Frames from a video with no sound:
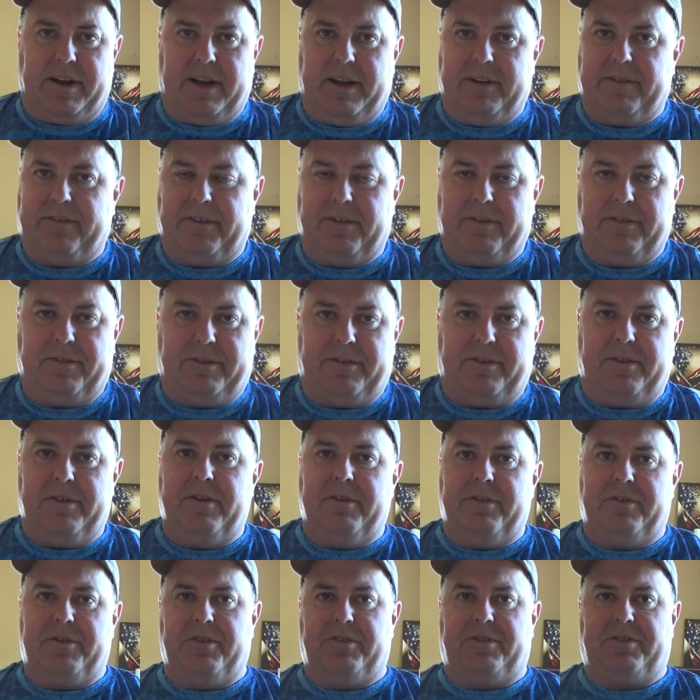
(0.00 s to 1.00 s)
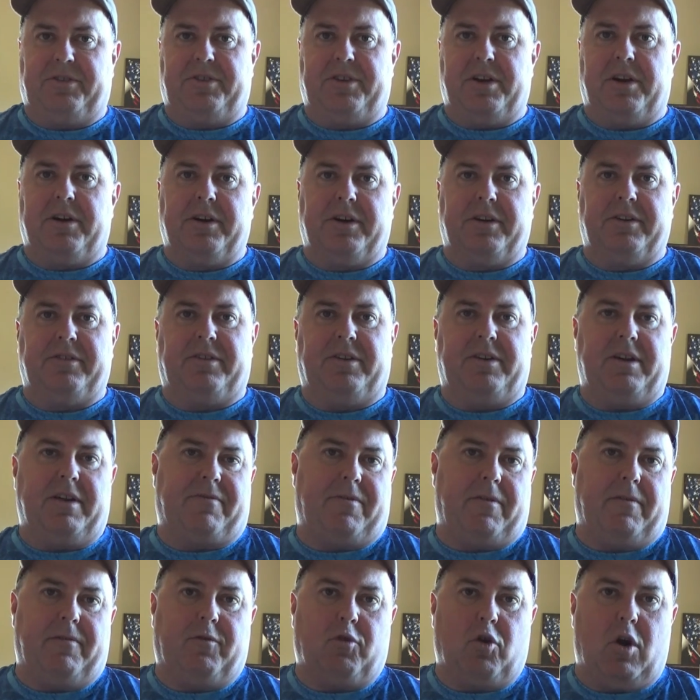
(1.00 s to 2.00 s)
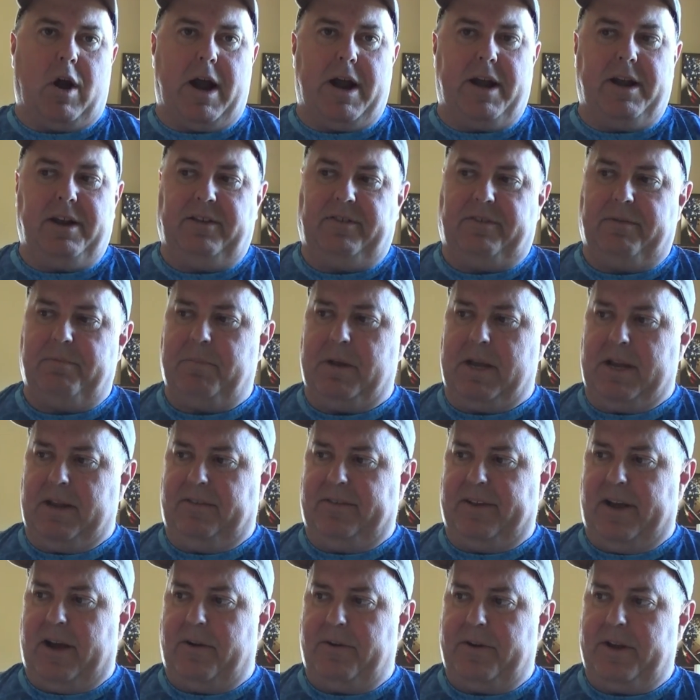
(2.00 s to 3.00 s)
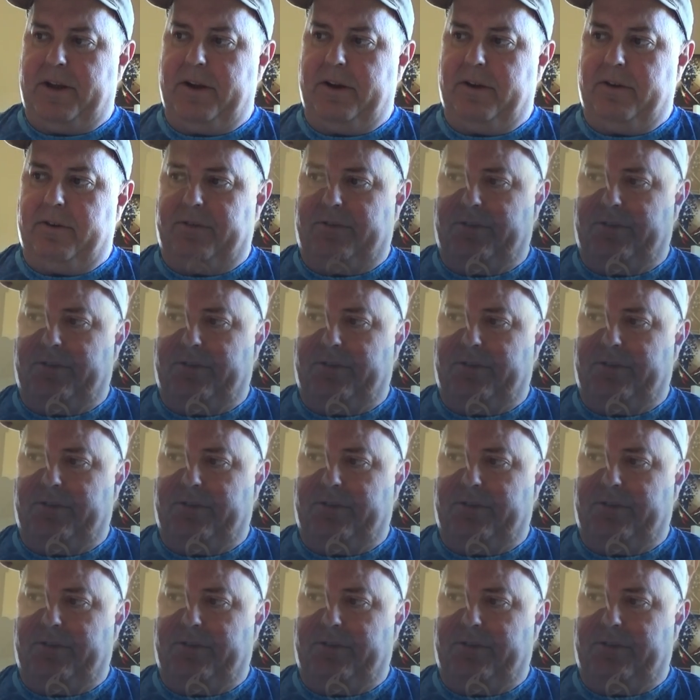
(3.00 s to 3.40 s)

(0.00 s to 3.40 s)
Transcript: I guess there's there's just tons of different varieties of bees out here,